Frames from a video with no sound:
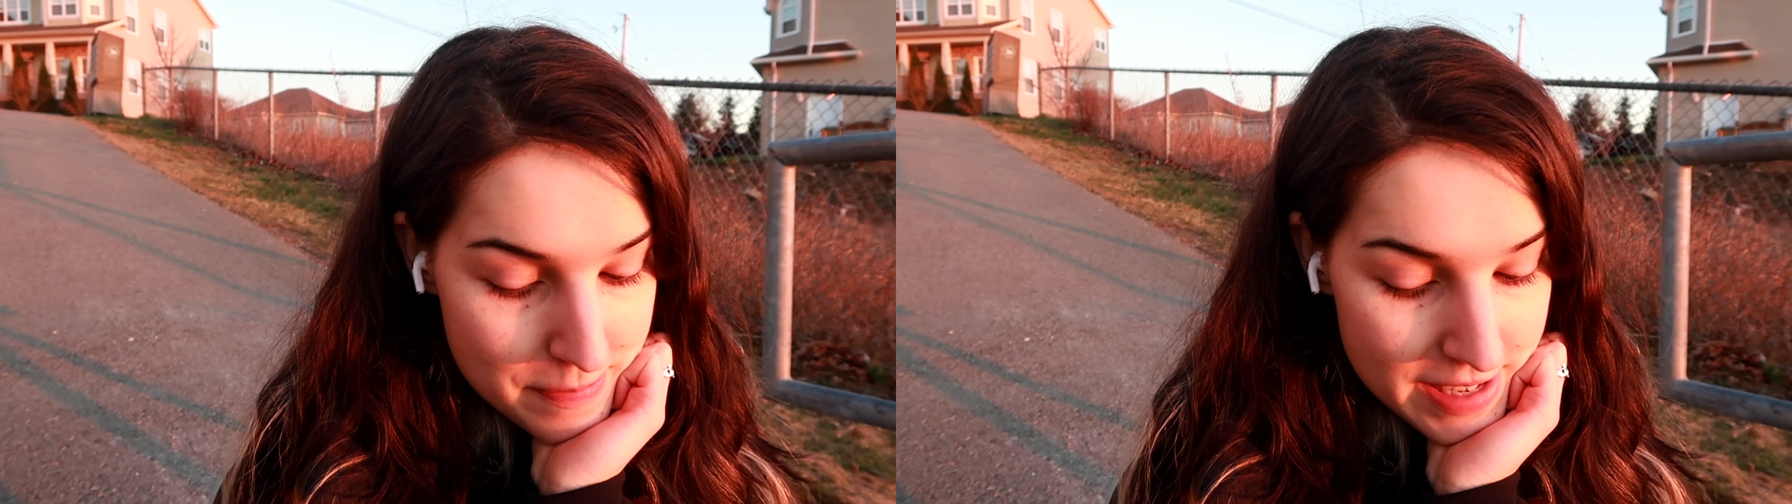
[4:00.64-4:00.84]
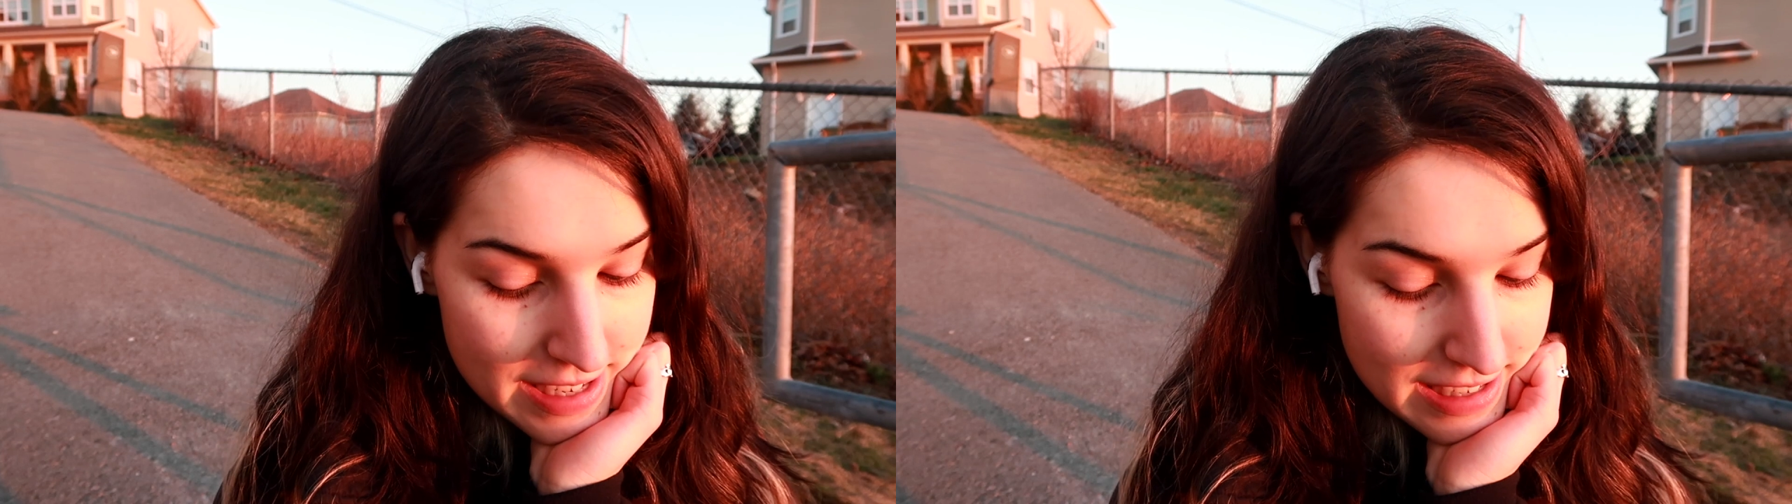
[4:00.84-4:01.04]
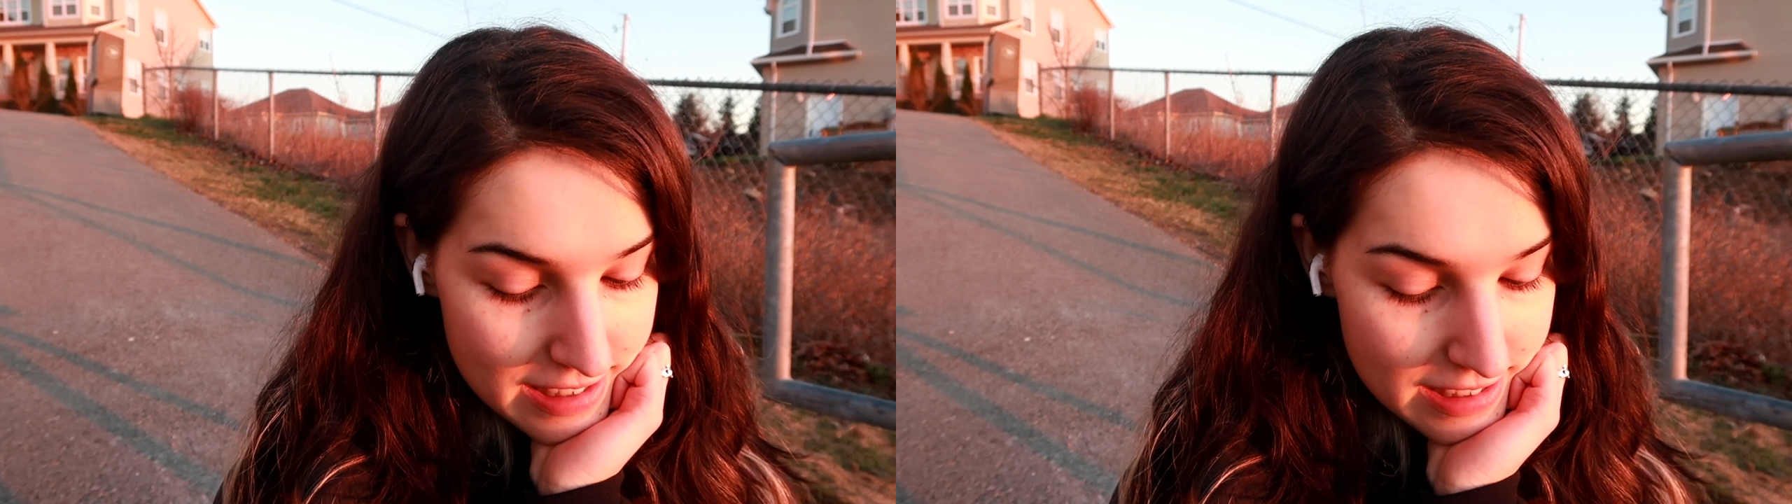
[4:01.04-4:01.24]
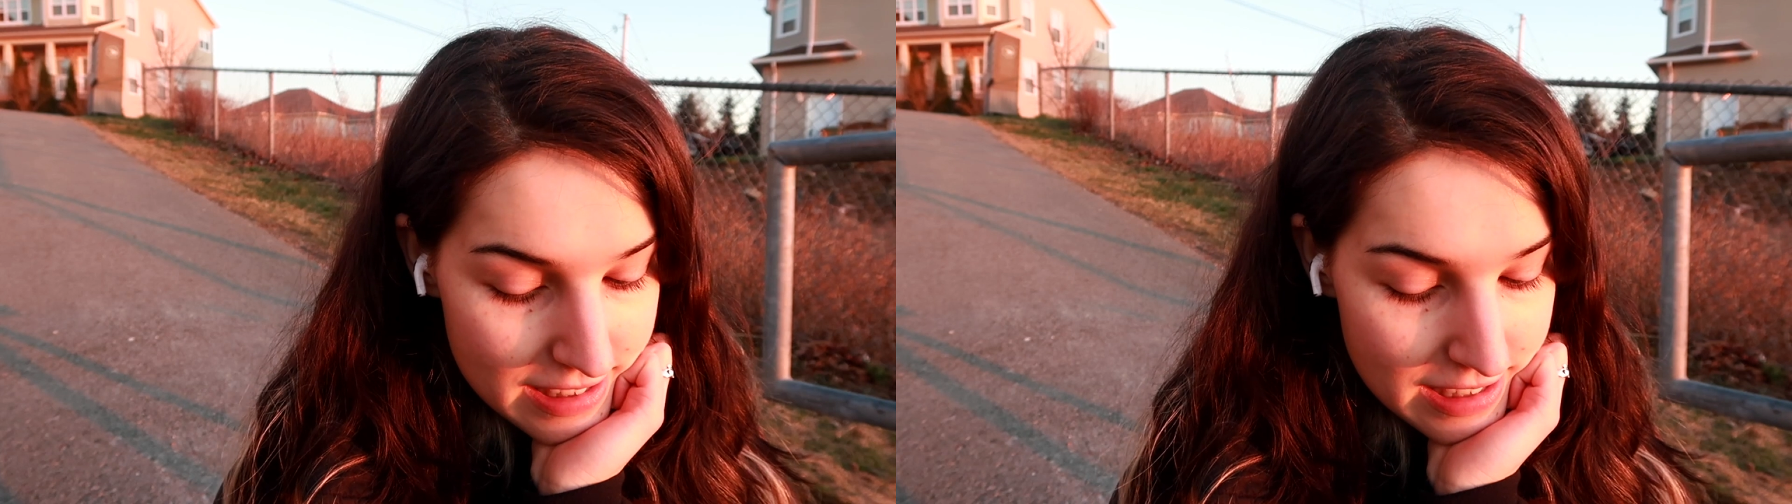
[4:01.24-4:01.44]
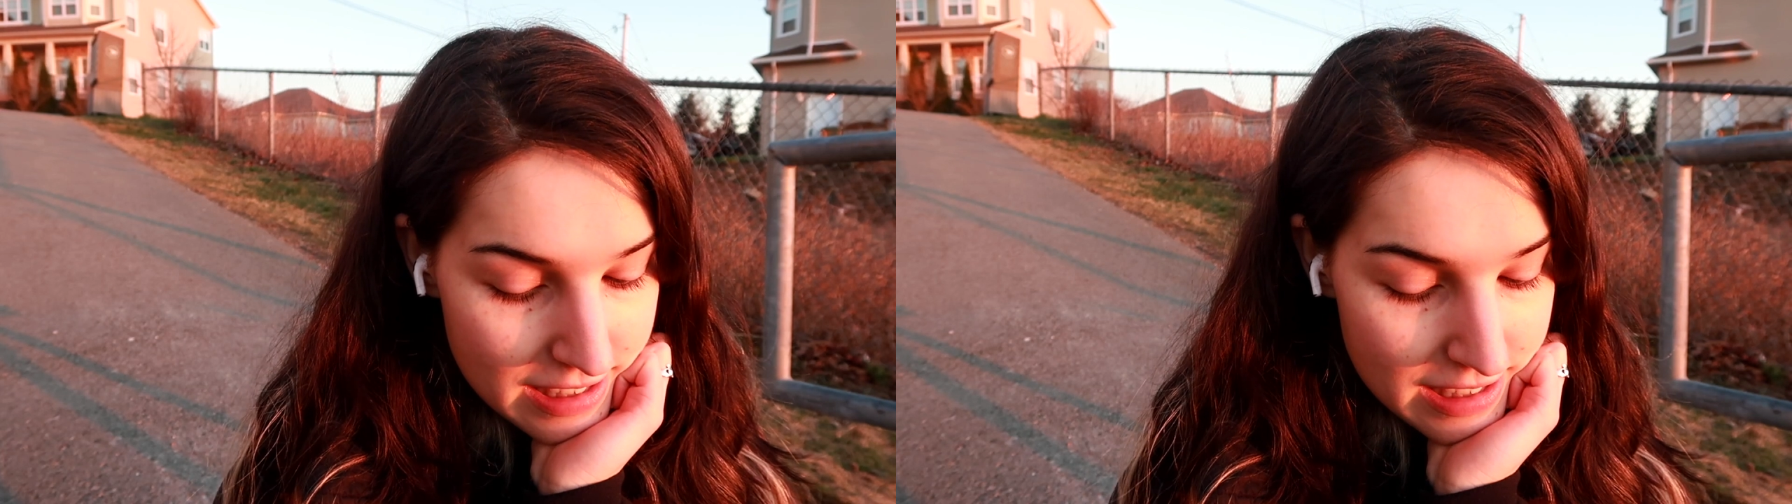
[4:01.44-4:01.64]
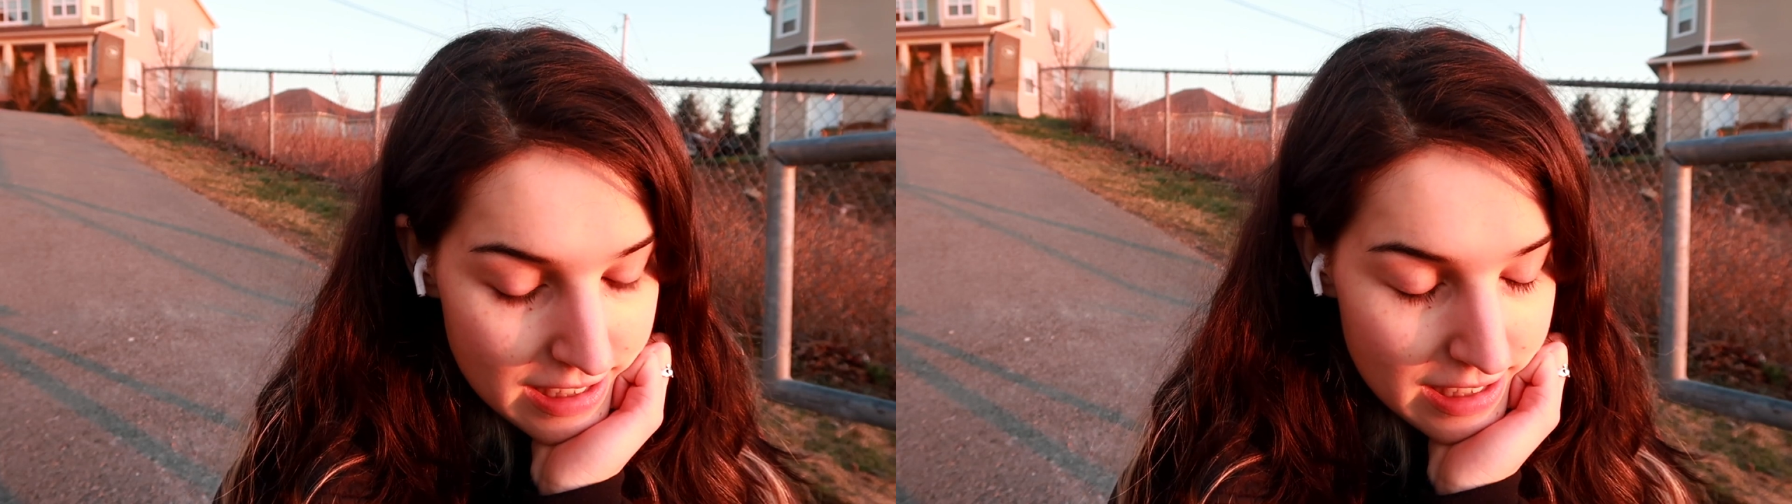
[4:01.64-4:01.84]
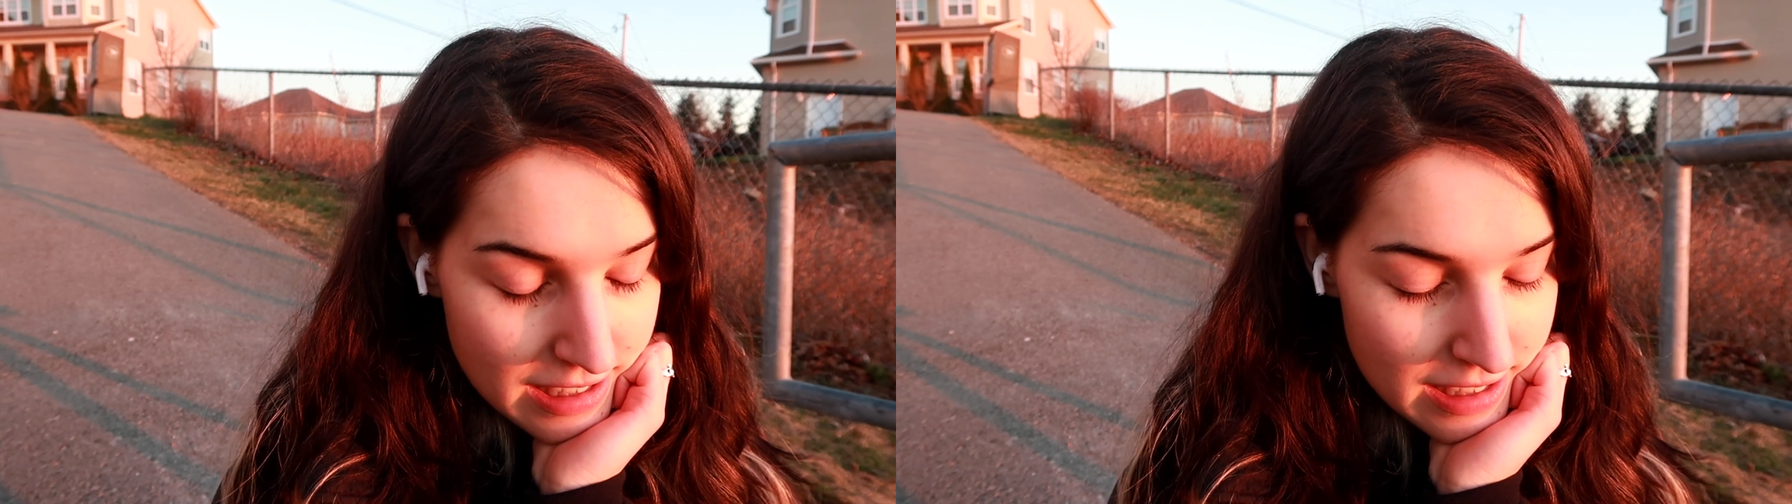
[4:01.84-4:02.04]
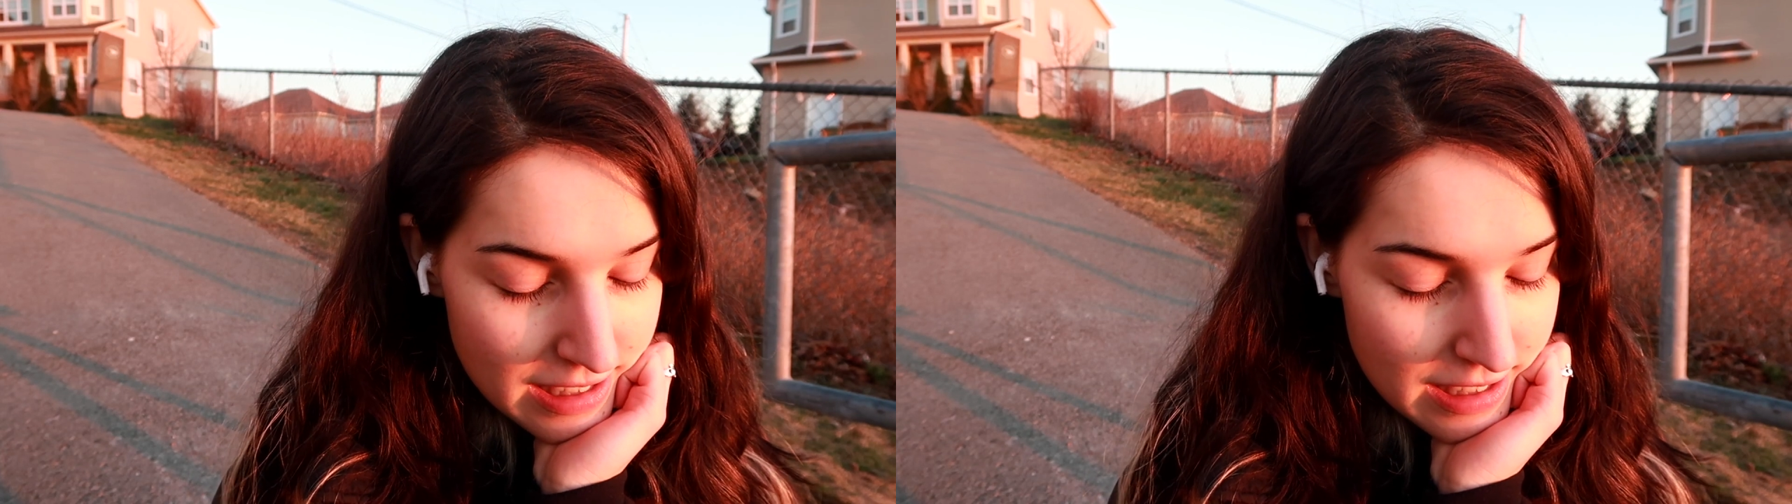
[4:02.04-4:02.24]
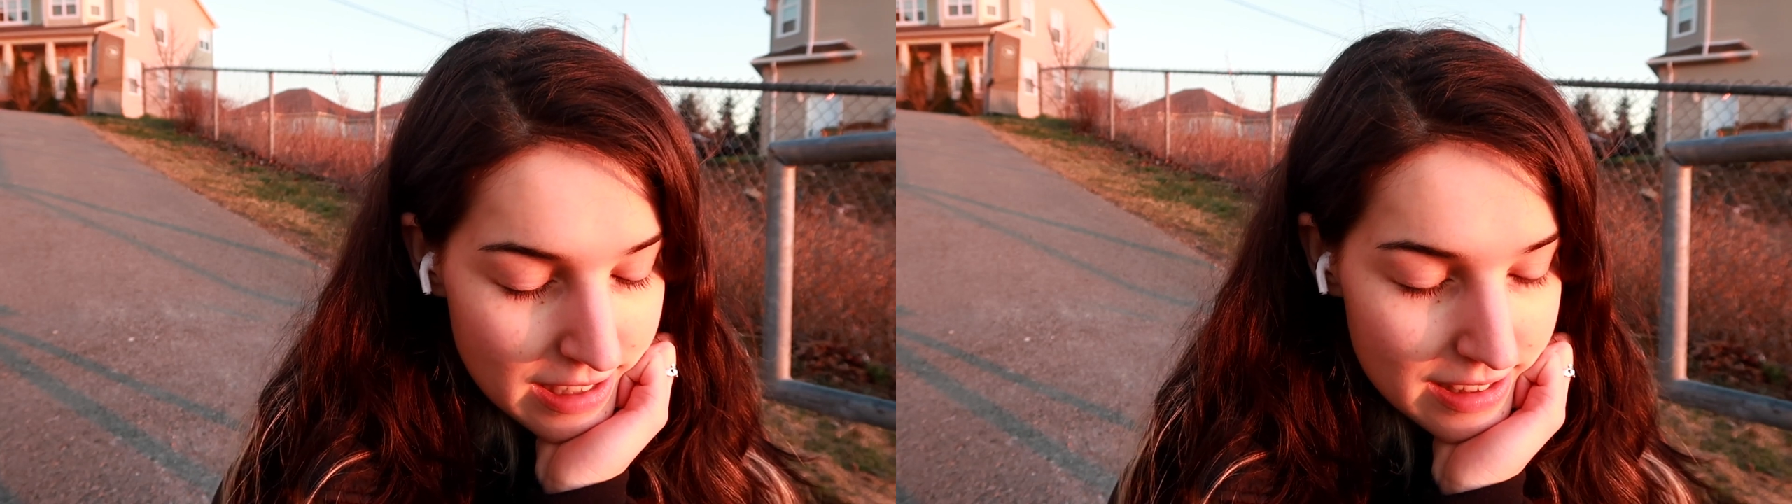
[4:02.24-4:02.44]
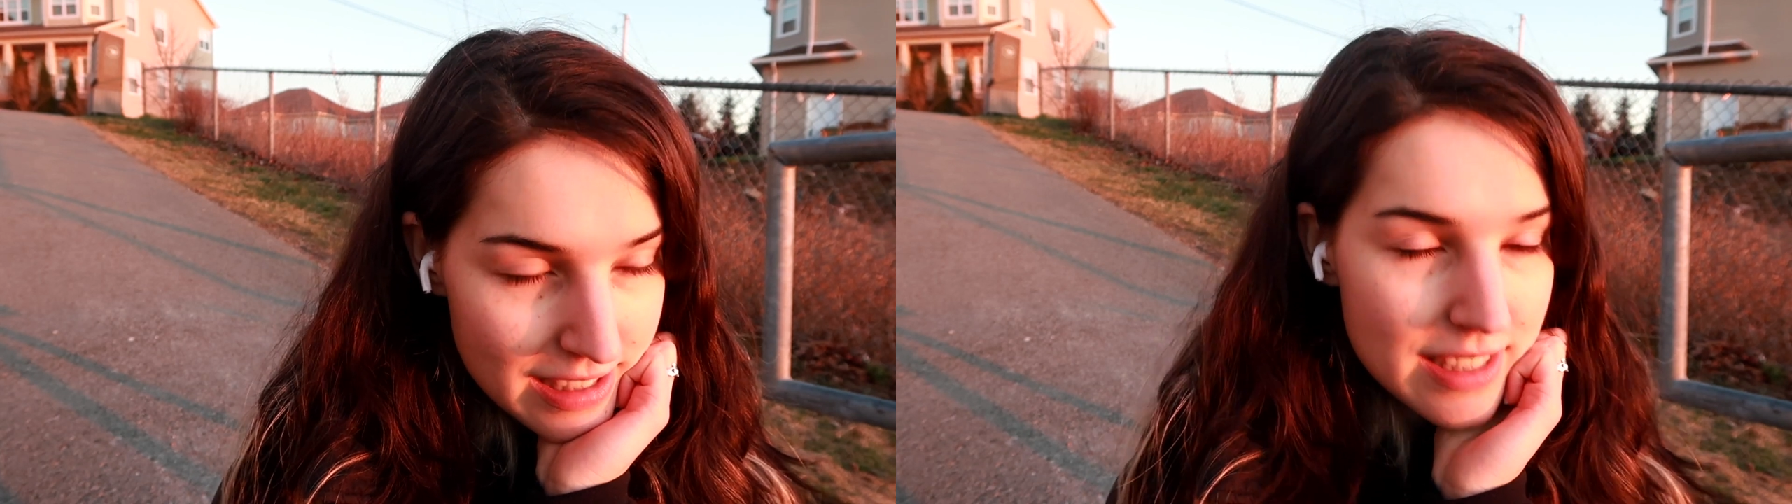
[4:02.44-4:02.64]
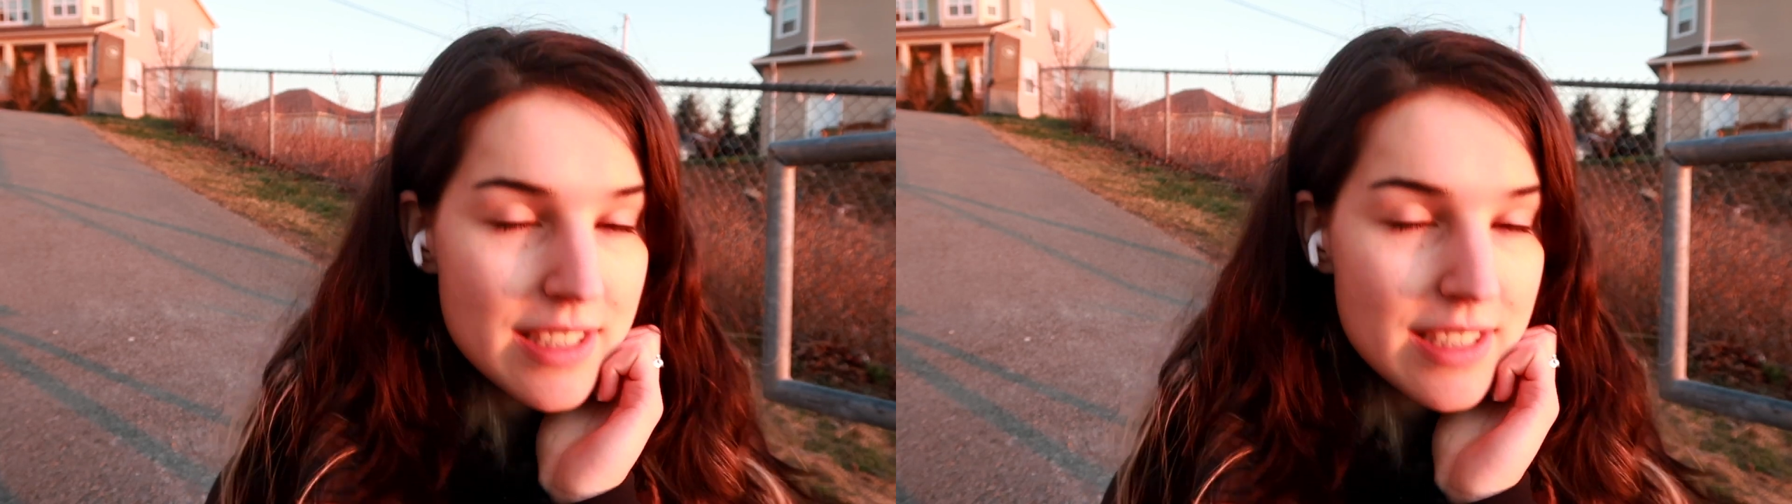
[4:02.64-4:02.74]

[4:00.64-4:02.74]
me, and that